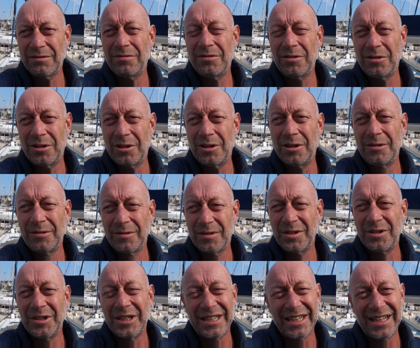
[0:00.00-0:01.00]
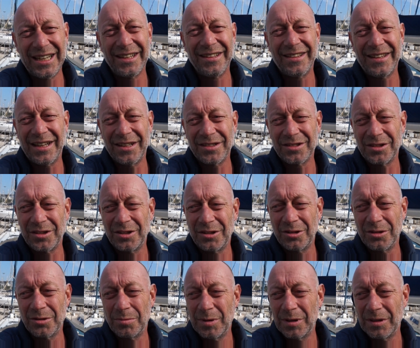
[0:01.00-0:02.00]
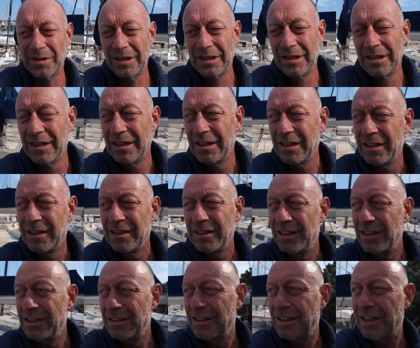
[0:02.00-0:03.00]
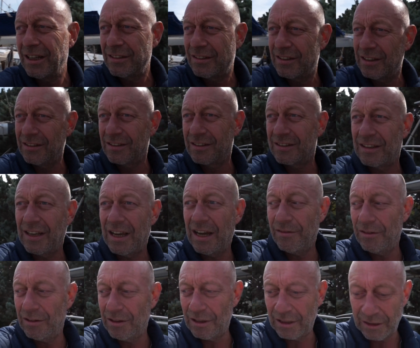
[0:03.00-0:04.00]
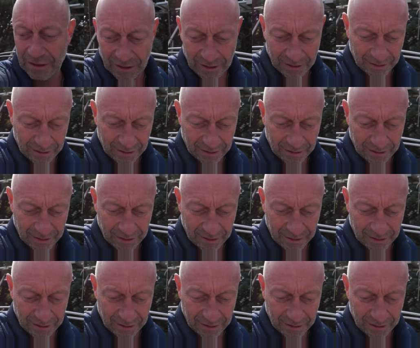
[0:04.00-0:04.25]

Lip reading: for 39,000 euros, but nonetheless, let's have a look.